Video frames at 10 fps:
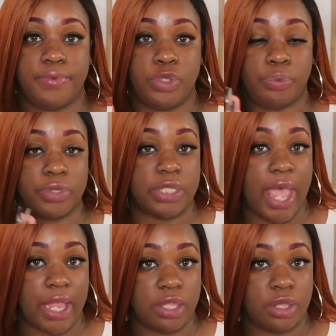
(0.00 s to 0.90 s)
to
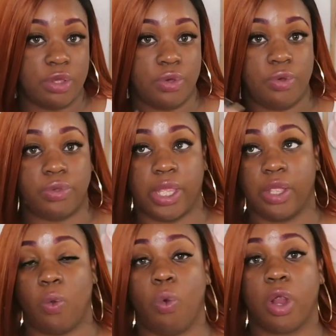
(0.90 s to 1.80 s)
protect you. They
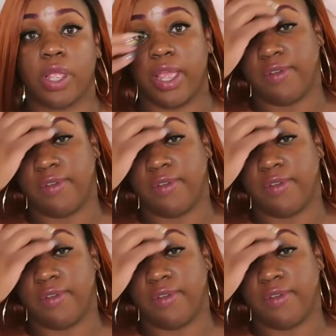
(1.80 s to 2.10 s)
can work,